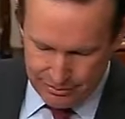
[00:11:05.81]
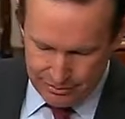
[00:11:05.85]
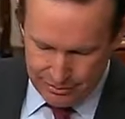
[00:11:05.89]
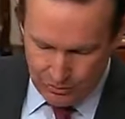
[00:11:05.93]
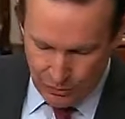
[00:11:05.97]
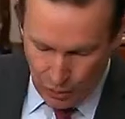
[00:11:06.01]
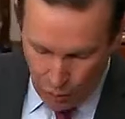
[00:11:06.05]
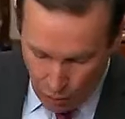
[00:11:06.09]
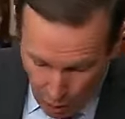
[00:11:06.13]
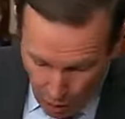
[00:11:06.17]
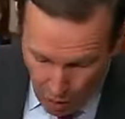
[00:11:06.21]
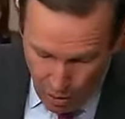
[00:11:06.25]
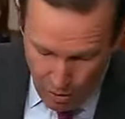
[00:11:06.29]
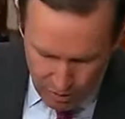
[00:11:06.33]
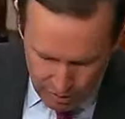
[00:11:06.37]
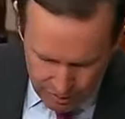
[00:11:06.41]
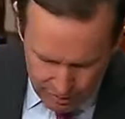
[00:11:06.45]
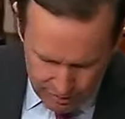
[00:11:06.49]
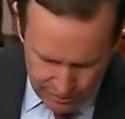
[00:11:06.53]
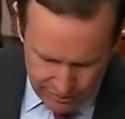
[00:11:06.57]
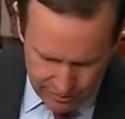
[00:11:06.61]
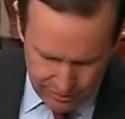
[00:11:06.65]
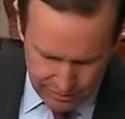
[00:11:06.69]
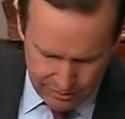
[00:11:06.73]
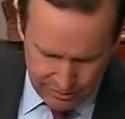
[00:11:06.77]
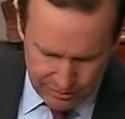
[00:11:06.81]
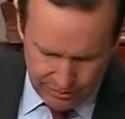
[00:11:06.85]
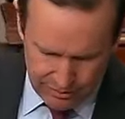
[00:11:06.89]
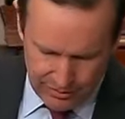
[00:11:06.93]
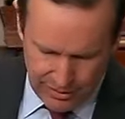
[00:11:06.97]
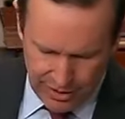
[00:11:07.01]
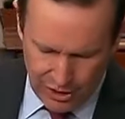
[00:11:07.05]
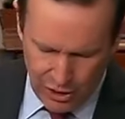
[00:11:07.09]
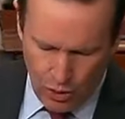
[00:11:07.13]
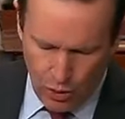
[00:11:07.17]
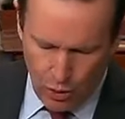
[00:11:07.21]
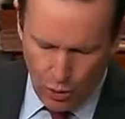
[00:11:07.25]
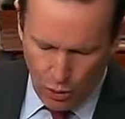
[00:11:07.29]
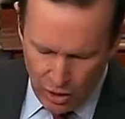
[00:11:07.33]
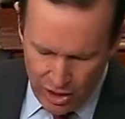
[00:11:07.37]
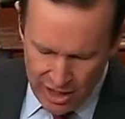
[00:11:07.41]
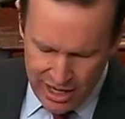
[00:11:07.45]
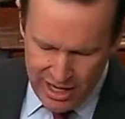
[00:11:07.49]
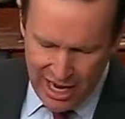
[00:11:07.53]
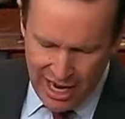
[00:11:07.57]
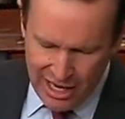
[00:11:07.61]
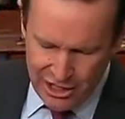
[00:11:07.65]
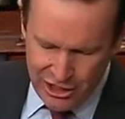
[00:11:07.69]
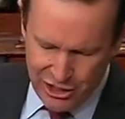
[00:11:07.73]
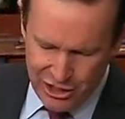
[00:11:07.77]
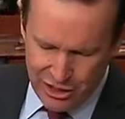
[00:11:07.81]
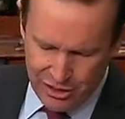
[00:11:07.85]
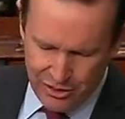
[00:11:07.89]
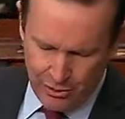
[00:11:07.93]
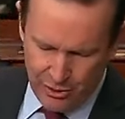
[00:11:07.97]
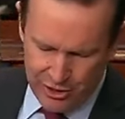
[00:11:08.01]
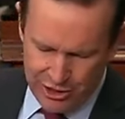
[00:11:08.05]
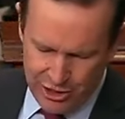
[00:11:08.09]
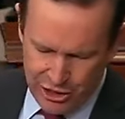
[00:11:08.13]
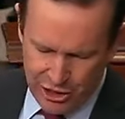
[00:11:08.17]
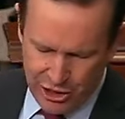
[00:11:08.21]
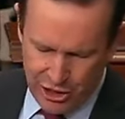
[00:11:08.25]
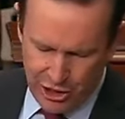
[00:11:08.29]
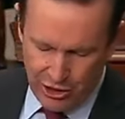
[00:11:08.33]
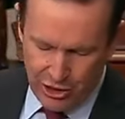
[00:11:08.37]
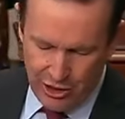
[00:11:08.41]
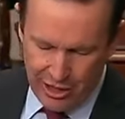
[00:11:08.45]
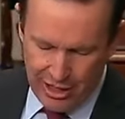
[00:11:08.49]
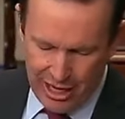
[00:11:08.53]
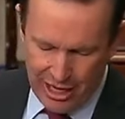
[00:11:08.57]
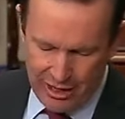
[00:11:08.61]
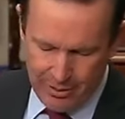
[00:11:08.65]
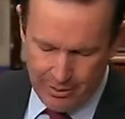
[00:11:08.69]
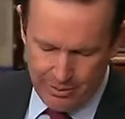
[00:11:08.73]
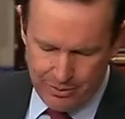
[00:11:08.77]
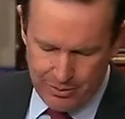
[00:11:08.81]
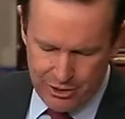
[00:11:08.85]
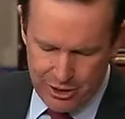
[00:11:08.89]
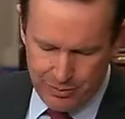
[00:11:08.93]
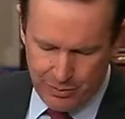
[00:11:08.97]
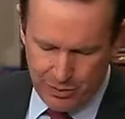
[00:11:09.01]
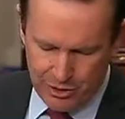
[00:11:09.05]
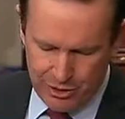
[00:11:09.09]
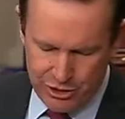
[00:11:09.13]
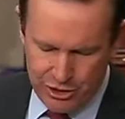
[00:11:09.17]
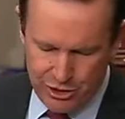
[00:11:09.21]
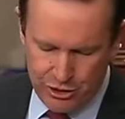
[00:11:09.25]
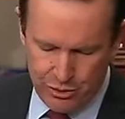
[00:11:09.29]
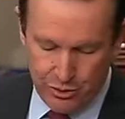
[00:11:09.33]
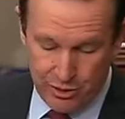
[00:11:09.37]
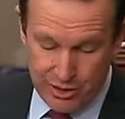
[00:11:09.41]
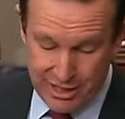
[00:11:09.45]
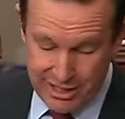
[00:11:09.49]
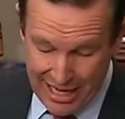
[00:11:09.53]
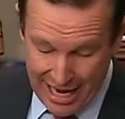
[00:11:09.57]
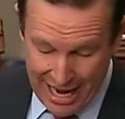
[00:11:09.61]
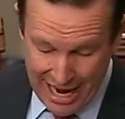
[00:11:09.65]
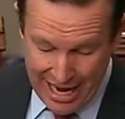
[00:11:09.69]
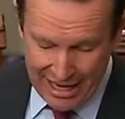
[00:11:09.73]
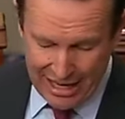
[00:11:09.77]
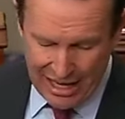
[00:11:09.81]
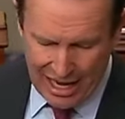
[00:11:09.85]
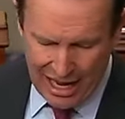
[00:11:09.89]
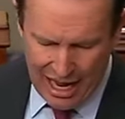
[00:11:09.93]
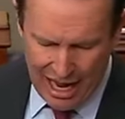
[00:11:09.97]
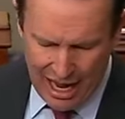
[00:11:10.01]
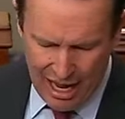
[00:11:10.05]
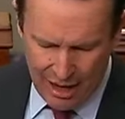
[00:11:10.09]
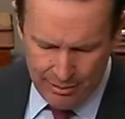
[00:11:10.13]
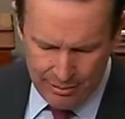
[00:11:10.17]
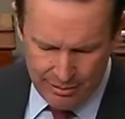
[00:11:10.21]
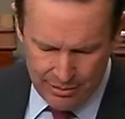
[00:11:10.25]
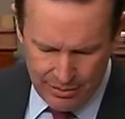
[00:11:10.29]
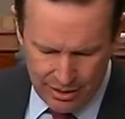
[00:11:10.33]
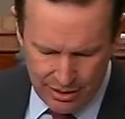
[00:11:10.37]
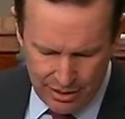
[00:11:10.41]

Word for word: quote, in coordination with security experts to retain calm